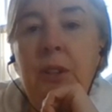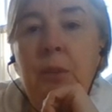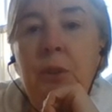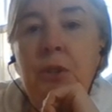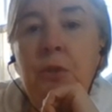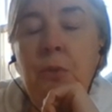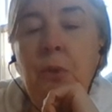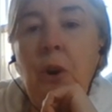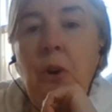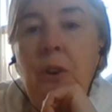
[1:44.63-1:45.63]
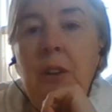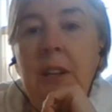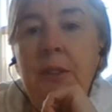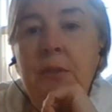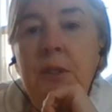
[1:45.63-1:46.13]
which all
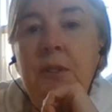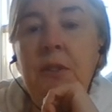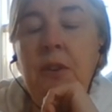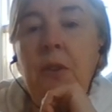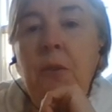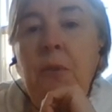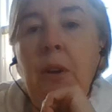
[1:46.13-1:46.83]
let the reader know